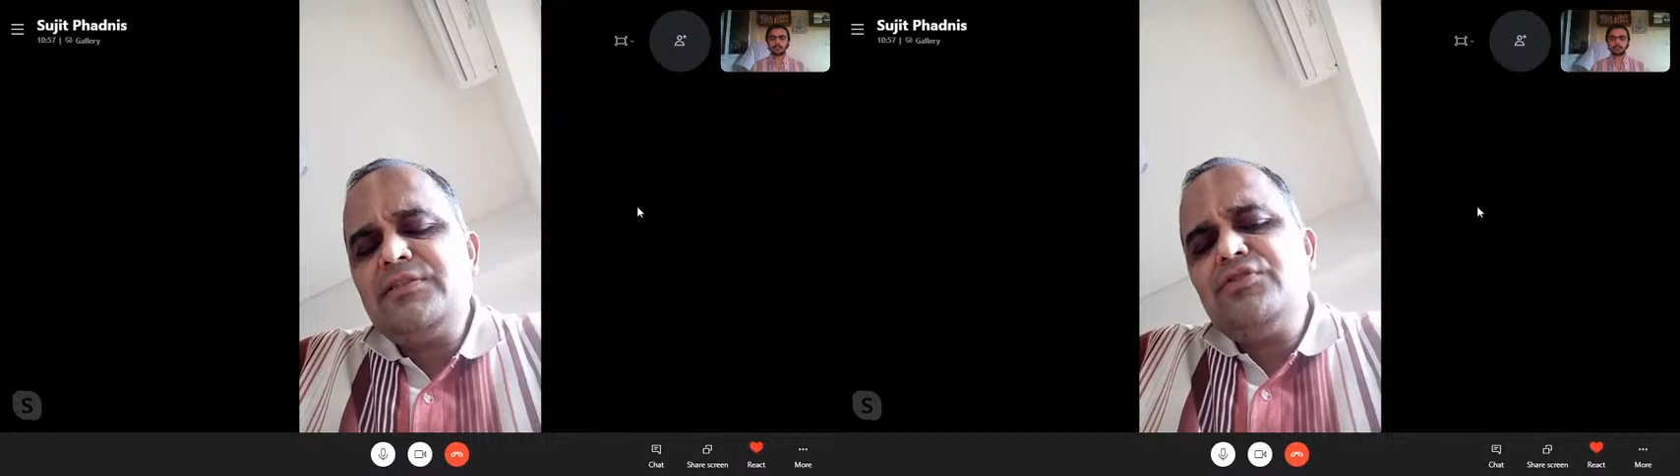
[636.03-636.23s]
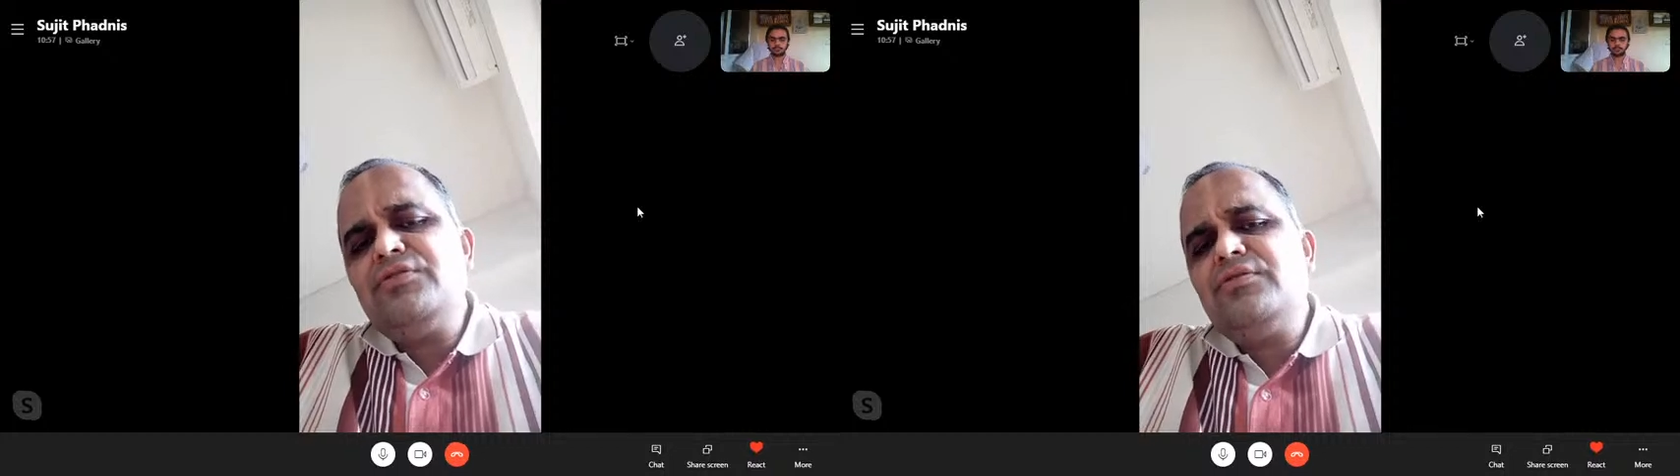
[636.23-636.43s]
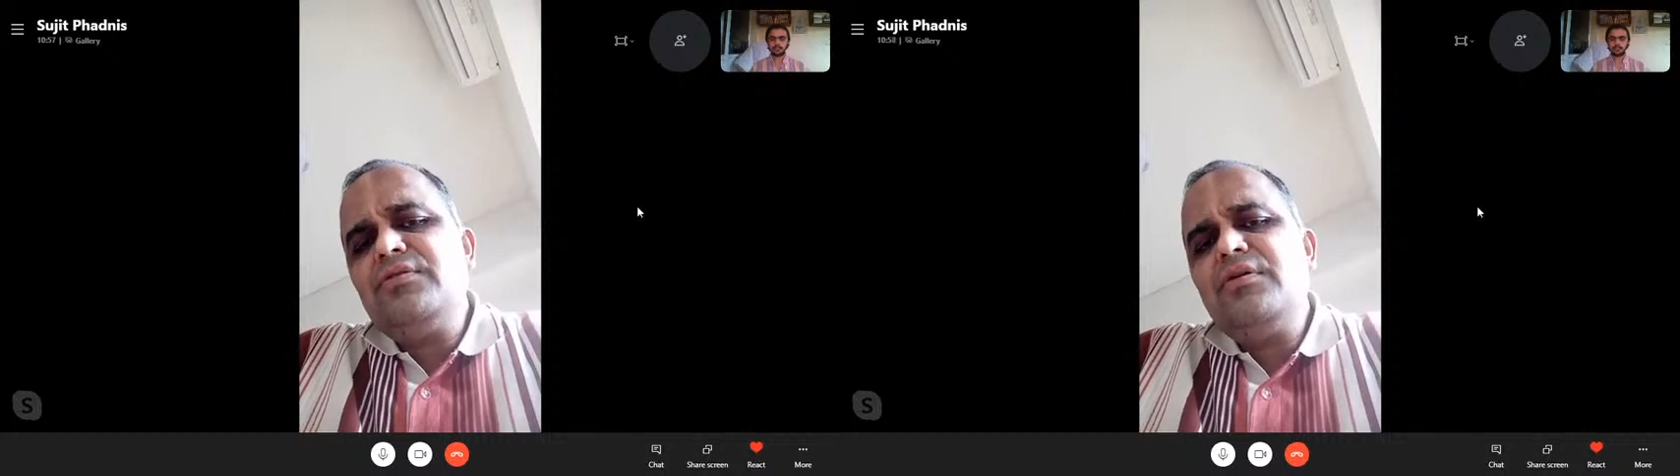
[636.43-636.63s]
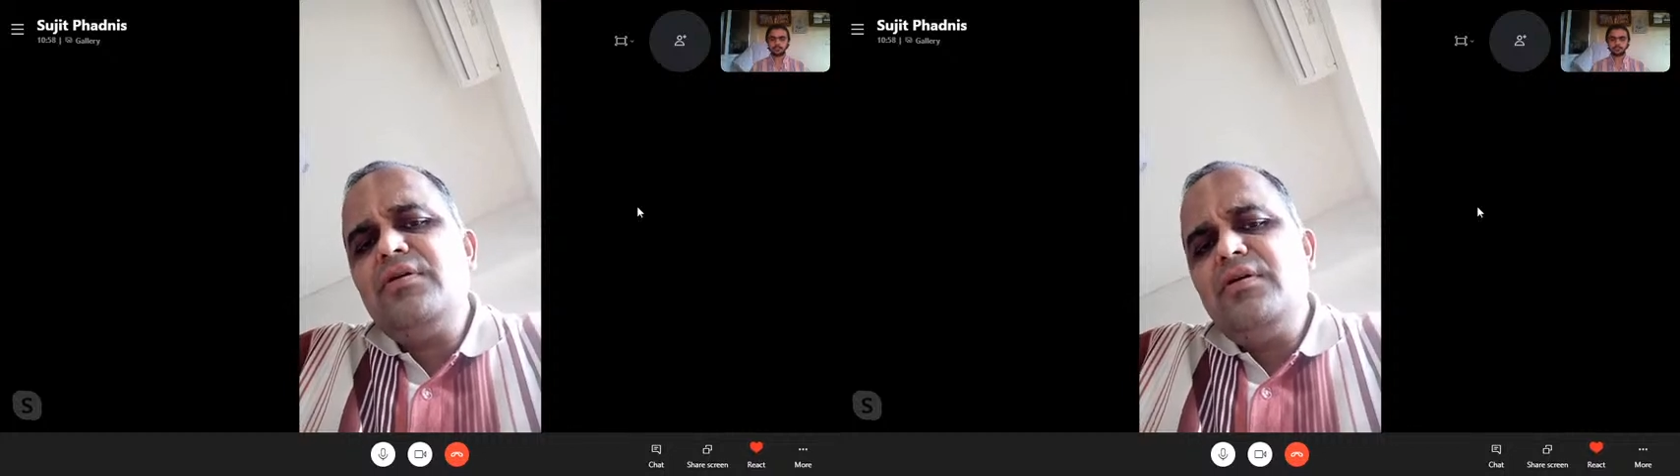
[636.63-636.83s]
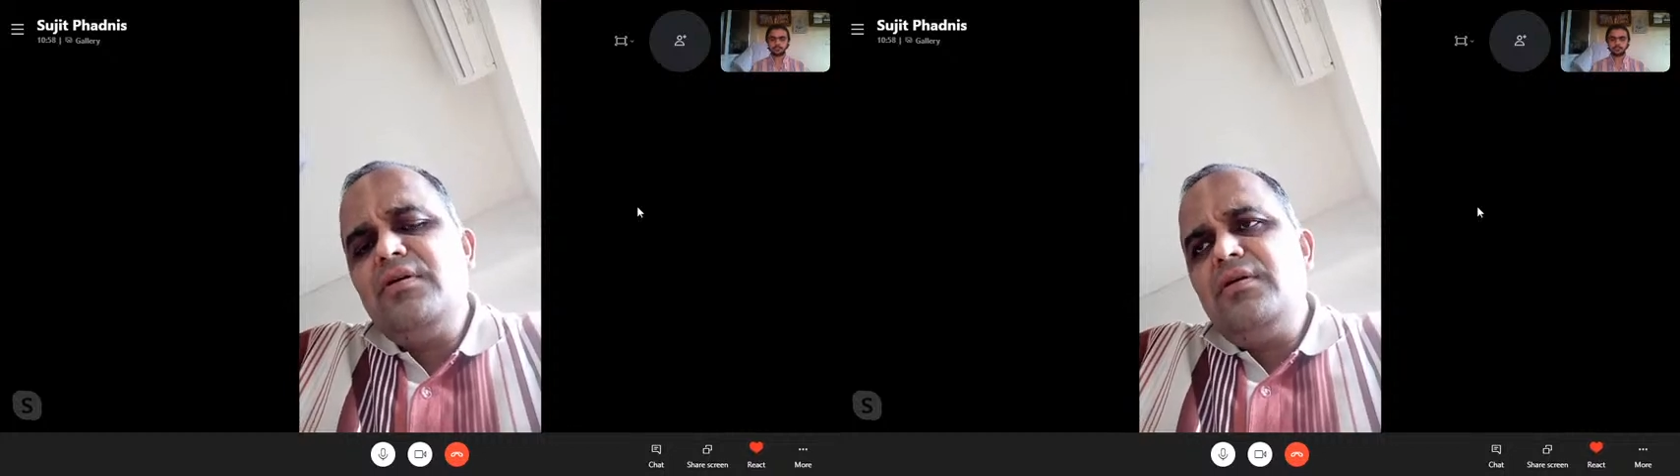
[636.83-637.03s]
So
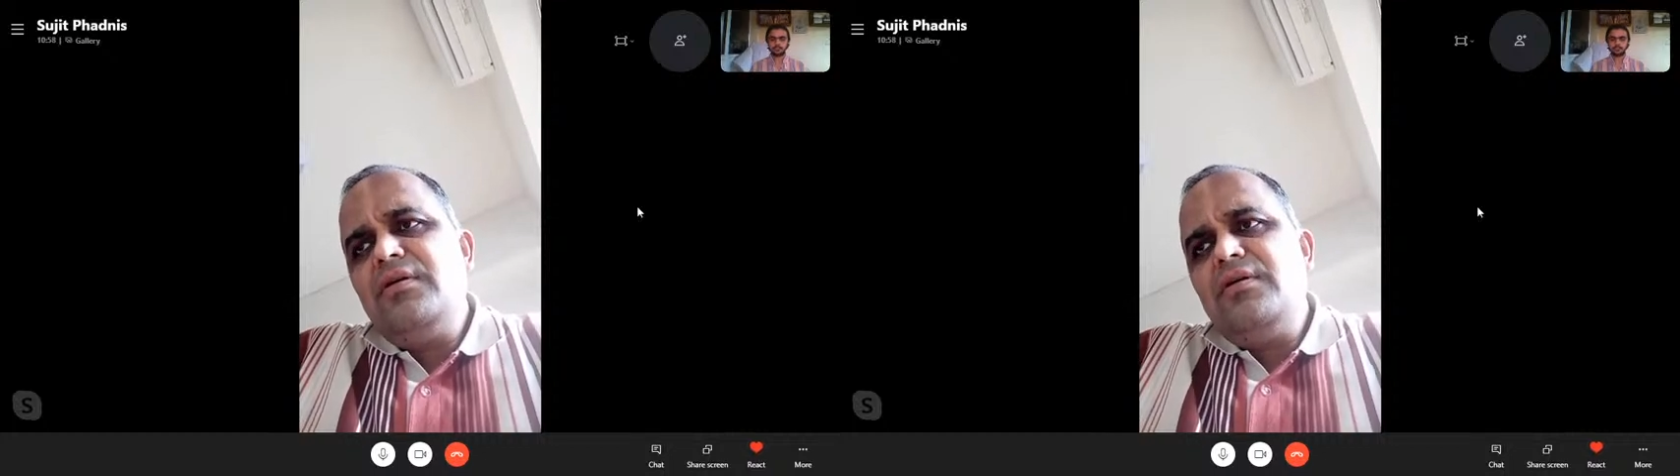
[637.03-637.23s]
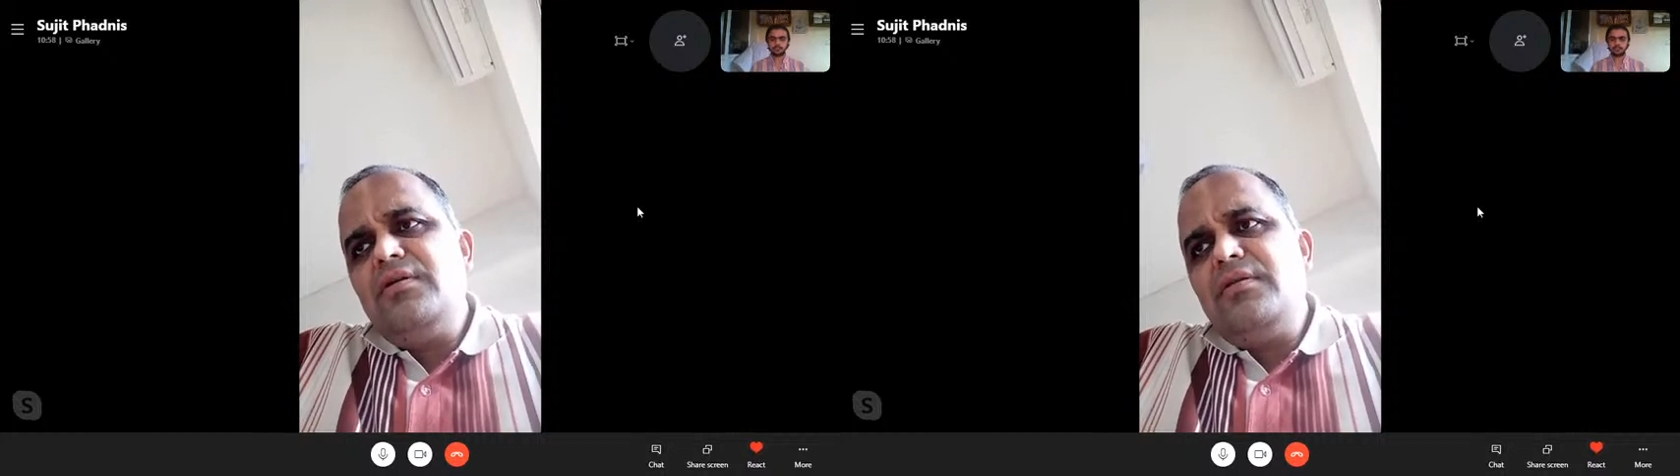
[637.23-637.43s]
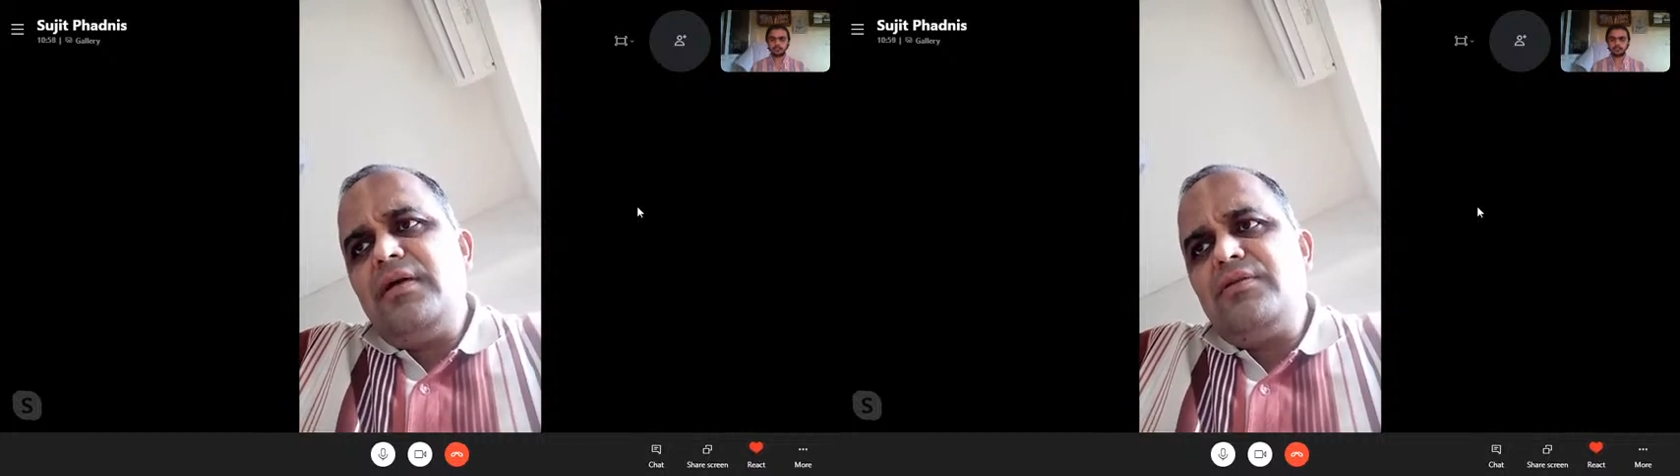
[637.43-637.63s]
that